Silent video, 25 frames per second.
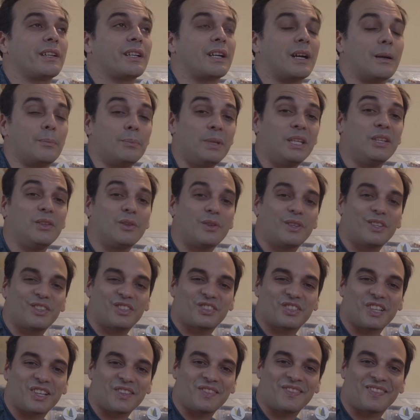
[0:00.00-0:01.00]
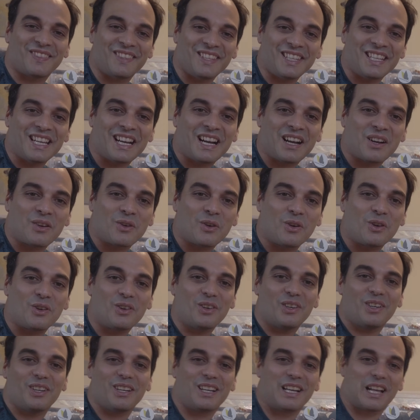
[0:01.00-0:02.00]
Camino de
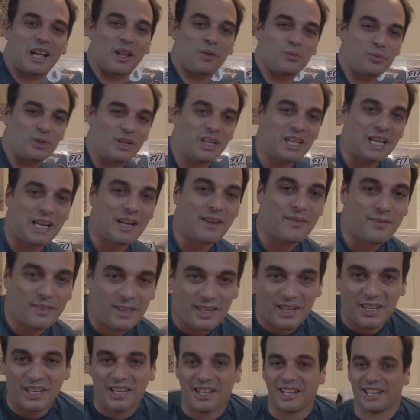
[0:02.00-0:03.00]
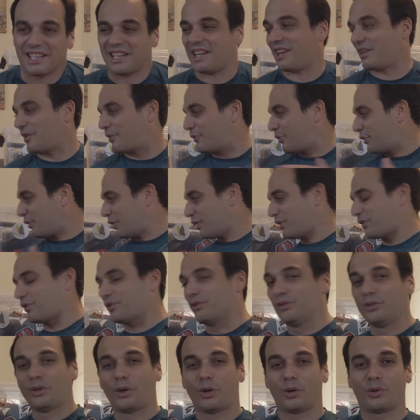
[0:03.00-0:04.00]
Santiago, and we have
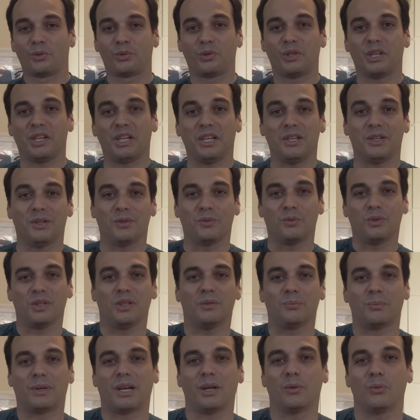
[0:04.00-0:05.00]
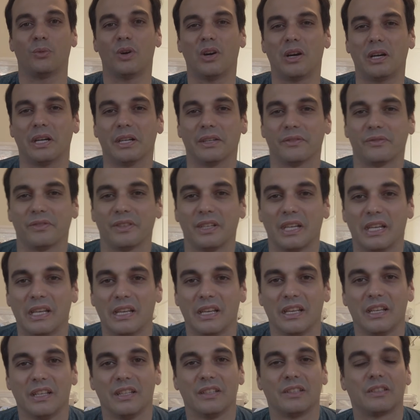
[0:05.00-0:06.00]
across Norway with my wife.
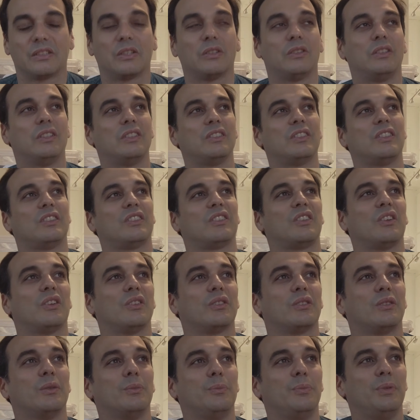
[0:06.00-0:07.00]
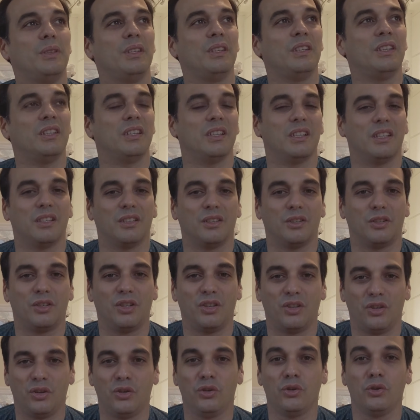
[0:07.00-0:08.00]
So this is going to be
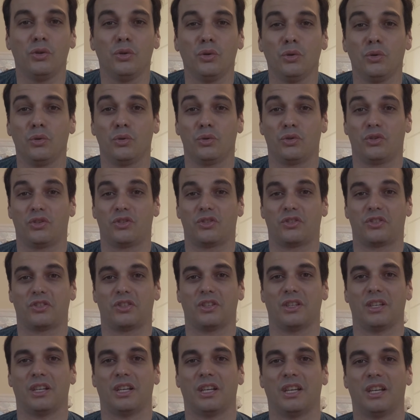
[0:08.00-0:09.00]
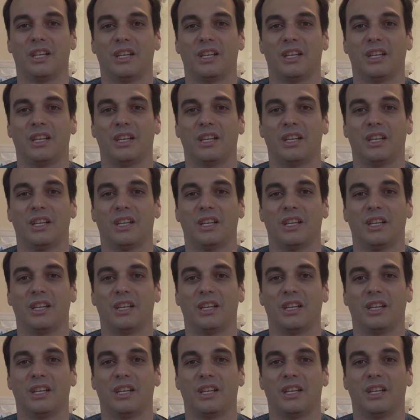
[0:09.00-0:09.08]
huge,